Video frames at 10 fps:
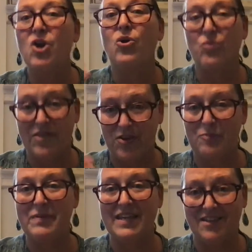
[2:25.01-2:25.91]
with your
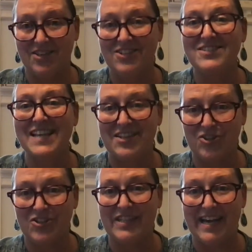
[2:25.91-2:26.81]
peers and your
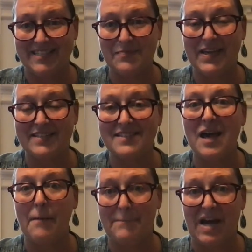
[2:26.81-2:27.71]
classmates
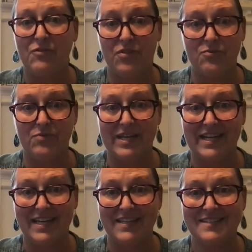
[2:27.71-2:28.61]
about the
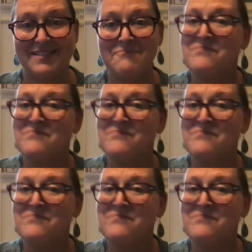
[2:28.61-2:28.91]
readings.